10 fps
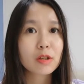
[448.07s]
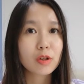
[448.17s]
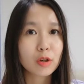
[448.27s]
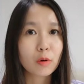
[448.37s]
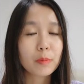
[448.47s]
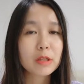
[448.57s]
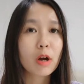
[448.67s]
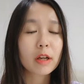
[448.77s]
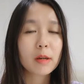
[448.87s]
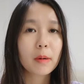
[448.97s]
you know, be
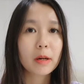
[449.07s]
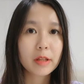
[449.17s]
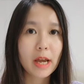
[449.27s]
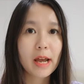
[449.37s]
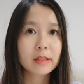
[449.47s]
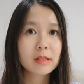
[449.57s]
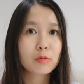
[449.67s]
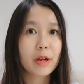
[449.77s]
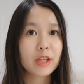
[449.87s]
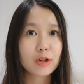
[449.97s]
talking about their ex
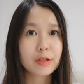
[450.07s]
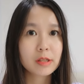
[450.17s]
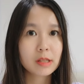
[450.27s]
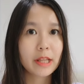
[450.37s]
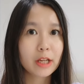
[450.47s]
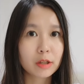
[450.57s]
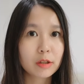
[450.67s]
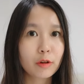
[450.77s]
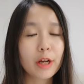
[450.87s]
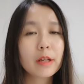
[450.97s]
20 years later,
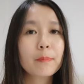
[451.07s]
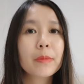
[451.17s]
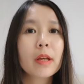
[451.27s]
right?